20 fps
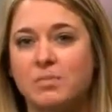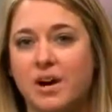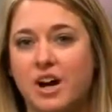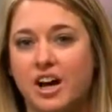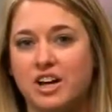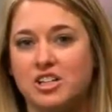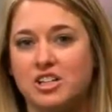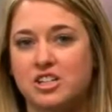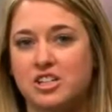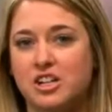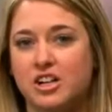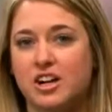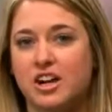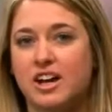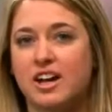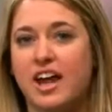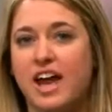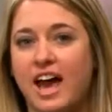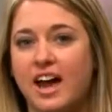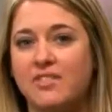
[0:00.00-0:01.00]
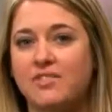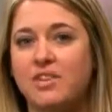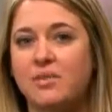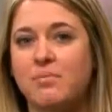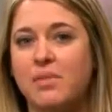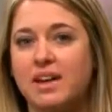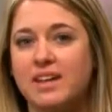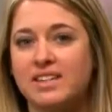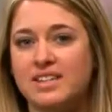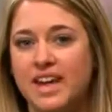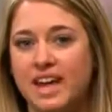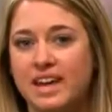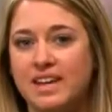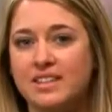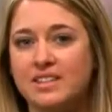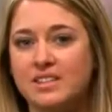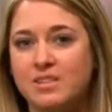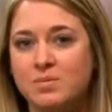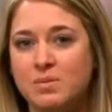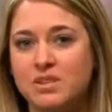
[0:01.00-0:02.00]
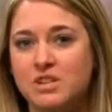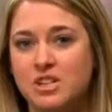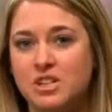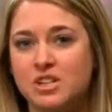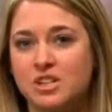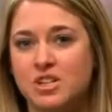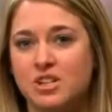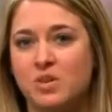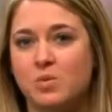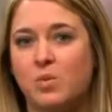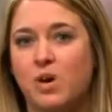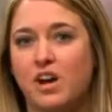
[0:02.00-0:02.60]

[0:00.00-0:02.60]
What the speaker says: posture and have them maintain this position